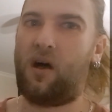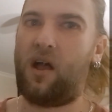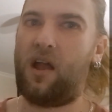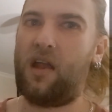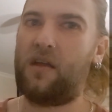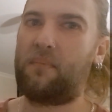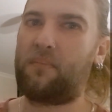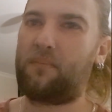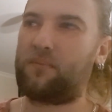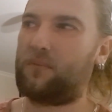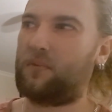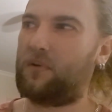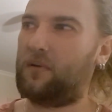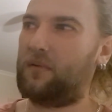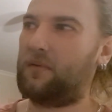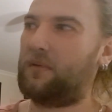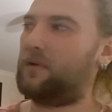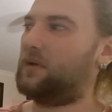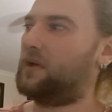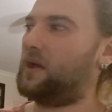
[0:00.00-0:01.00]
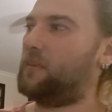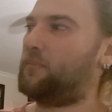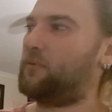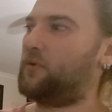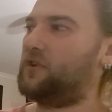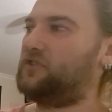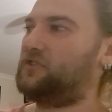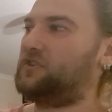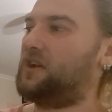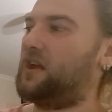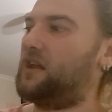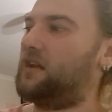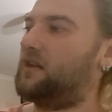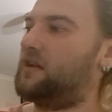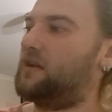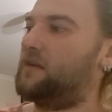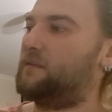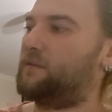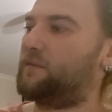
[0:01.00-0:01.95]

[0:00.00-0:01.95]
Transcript: I appreciated it